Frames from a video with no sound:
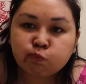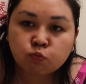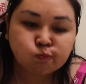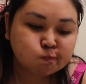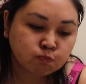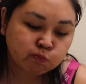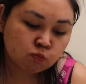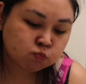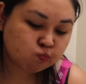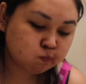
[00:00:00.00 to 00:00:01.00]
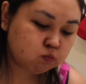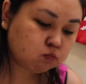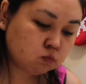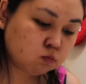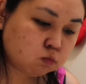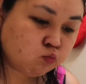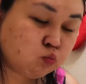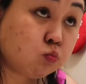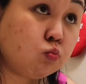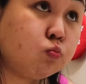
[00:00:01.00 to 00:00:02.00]

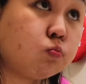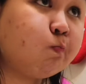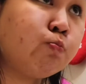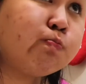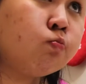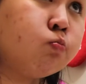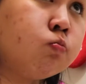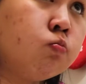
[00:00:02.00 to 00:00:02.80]
No one is speaking in this clip.